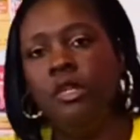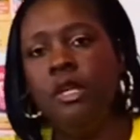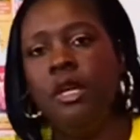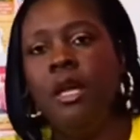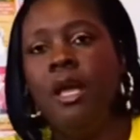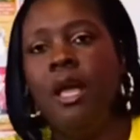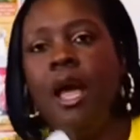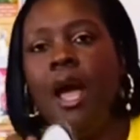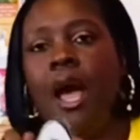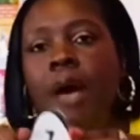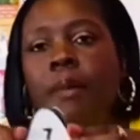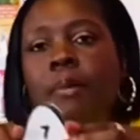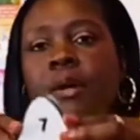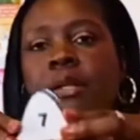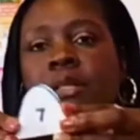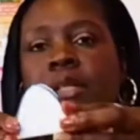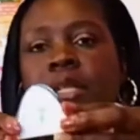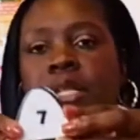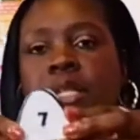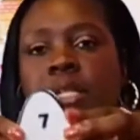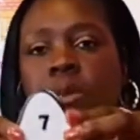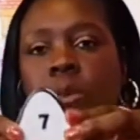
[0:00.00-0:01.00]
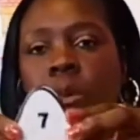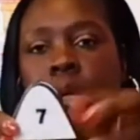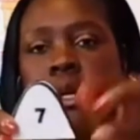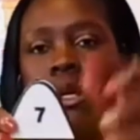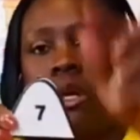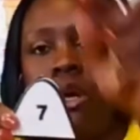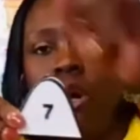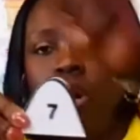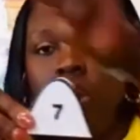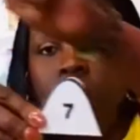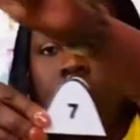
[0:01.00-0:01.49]
How about this one?
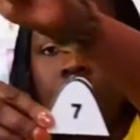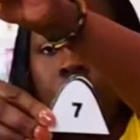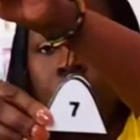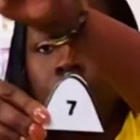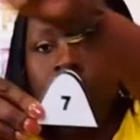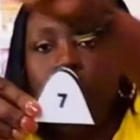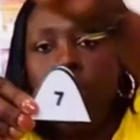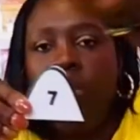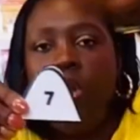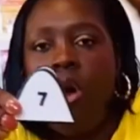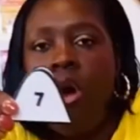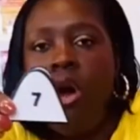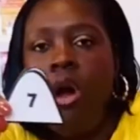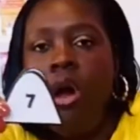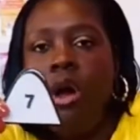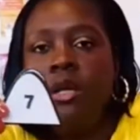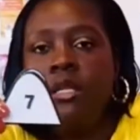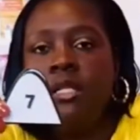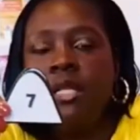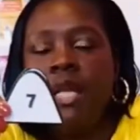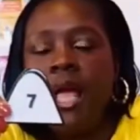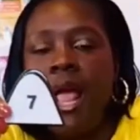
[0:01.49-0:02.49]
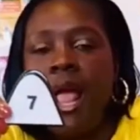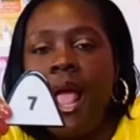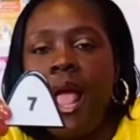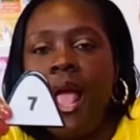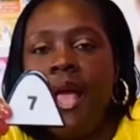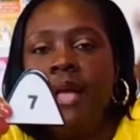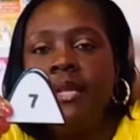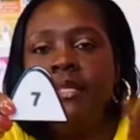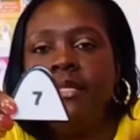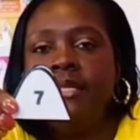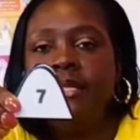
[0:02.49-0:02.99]
Across
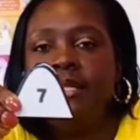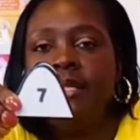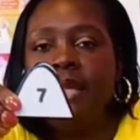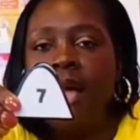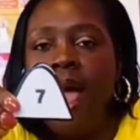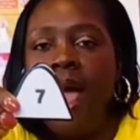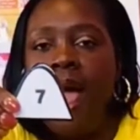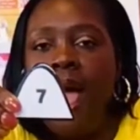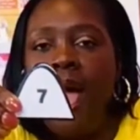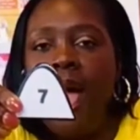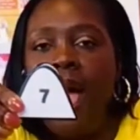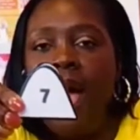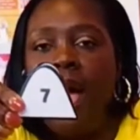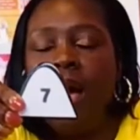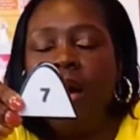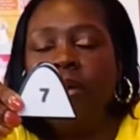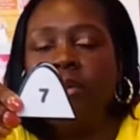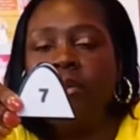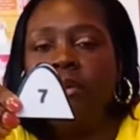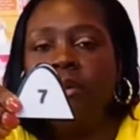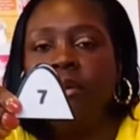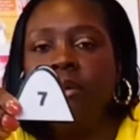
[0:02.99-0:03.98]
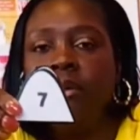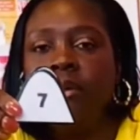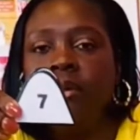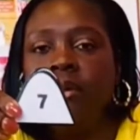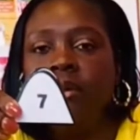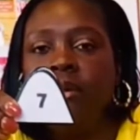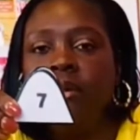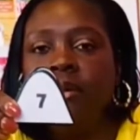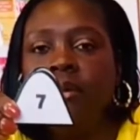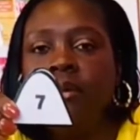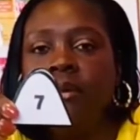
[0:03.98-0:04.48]
and down.
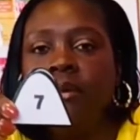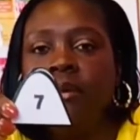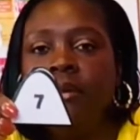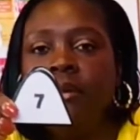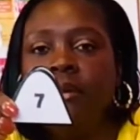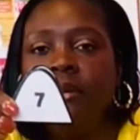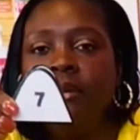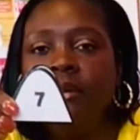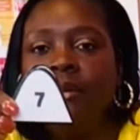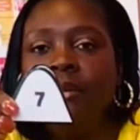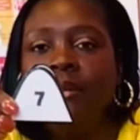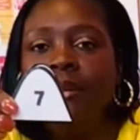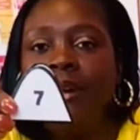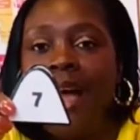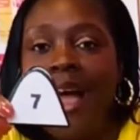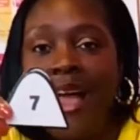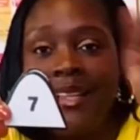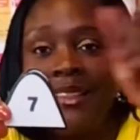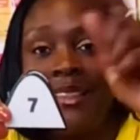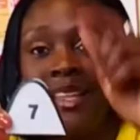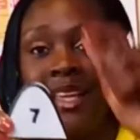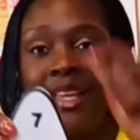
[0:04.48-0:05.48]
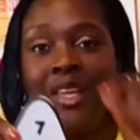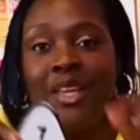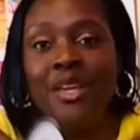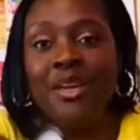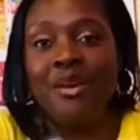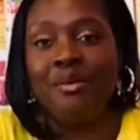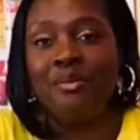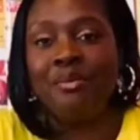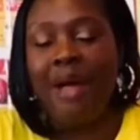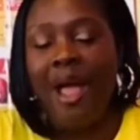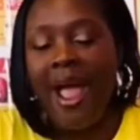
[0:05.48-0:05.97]
I think you're
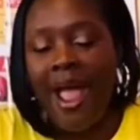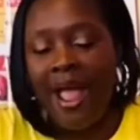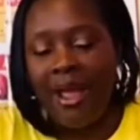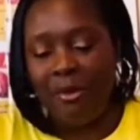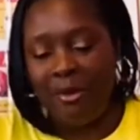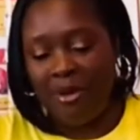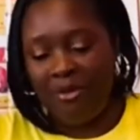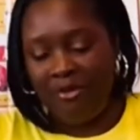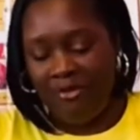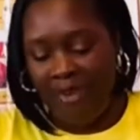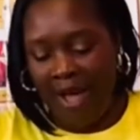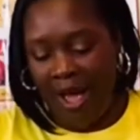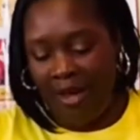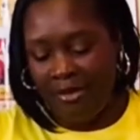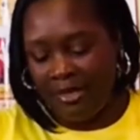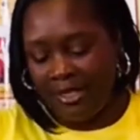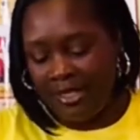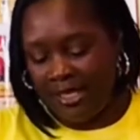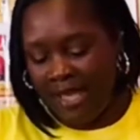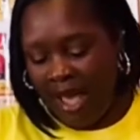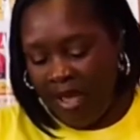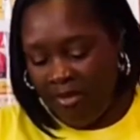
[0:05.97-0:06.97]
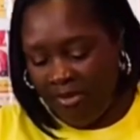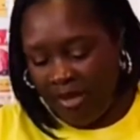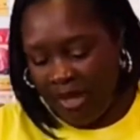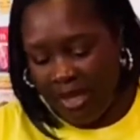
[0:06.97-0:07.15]
right. We found 7.